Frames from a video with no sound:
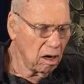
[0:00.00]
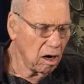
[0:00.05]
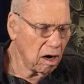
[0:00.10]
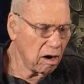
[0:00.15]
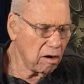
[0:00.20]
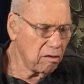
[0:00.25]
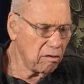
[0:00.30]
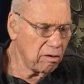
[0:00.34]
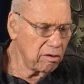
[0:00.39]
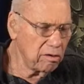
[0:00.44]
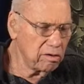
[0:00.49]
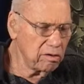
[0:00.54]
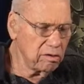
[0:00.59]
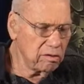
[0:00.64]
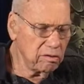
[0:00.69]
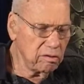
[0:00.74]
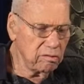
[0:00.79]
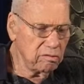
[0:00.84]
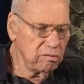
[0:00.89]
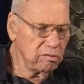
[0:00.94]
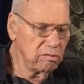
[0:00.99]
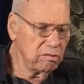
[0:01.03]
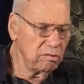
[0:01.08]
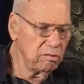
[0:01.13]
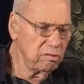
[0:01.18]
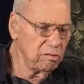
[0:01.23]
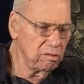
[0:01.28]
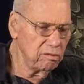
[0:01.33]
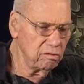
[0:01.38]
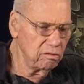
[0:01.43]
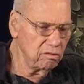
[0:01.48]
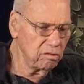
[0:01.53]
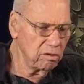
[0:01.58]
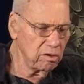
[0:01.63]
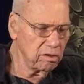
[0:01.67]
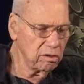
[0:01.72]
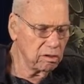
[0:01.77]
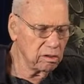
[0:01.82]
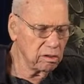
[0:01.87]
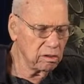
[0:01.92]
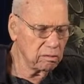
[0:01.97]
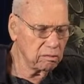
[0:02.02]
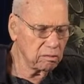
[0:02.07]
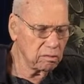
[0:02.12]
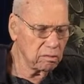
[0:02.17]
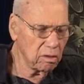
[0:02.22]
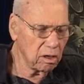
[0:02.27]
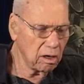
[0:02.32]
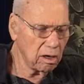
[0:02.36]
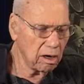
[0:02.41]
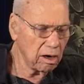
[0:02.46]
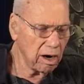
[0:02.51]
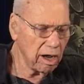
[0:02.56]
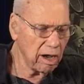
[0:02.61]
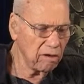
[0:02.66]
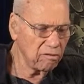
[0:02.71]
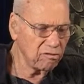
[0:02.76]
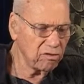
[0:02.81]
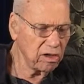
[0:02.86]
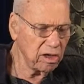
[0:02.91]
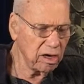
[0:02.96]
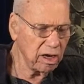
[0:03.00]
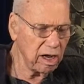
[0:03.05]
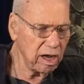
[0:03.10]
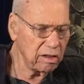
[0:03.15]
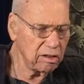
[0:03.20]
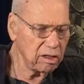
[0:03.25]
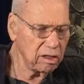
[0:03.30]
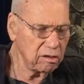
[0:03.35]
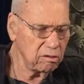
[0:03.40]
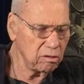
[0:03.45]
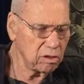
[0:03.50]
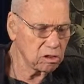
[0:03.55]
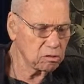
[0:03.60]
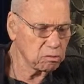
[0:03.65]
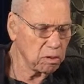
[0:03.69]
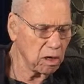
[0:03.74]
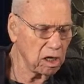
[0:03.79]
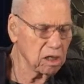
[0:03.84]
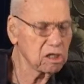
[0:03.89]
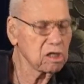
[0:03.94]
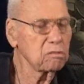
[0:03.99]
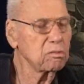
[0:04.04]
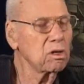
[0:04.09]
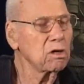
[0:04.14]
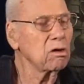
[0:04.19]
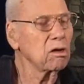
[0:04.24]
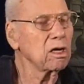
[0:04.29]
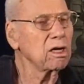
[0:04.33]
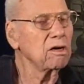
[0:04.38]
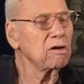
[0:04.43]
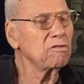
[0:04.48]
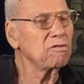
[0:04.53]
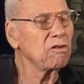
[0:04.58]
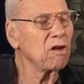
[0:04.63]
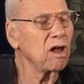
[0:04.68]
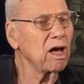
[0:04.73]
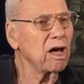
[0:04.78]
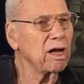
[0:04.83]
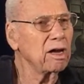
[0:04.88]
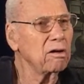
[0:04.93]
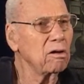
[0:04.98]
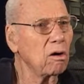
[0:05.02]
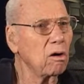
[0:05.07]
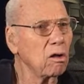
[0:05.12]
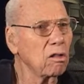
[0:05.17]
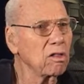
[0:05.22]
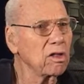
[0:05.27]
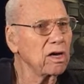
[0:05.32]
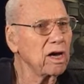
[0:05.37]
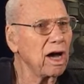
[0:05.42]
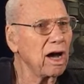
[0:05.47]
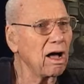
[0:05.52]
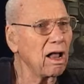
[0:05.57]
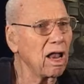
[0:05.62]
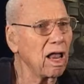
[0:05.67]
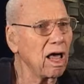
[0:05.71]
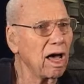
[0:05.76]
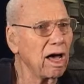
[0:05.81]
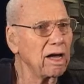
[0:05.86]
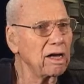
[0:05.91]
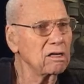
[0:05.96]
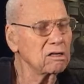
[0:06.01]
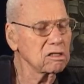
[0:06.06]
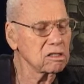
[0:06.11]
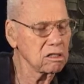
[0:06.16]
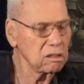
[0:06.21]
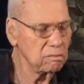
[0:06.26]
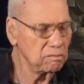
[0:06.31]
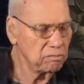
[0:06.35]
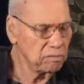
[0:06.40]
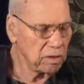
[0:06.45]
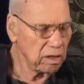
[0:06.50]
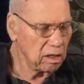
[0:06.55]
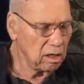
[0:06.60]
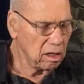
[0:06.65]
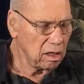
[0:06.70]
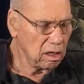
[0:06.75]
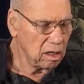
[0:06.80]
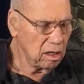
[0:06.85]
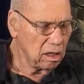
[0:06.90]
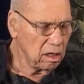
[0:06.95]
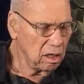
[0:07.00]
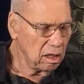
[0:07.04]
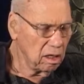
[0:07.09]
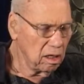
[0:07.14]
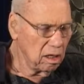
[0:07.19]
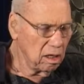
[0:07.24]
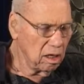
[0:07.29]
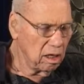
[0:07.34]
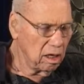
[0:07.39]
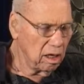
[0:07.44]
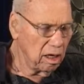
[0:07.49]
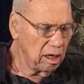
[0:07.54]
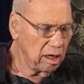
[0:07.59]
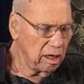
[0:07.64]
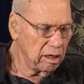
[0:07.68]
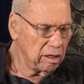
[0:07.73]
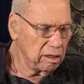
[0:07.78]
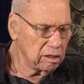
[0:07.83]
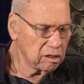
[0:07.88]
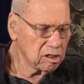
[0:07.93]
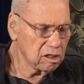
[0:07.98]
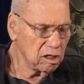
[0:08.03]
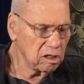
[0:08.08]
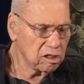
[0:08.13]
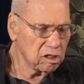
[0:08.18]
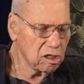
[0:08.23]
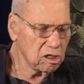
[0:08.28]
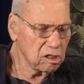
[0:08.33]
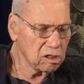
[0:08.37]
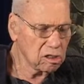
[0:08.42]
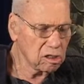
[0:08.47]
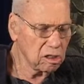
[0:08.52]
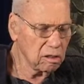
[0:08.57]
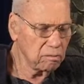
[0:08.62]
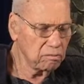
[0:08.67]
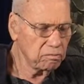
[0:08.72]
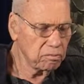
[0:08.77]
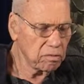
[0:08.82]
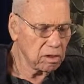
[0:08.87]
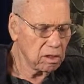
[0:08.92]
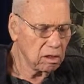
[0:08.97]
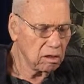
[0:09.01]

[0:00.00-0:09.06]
Our, um, our outfit had the responsibility of flying all the allies and such as um,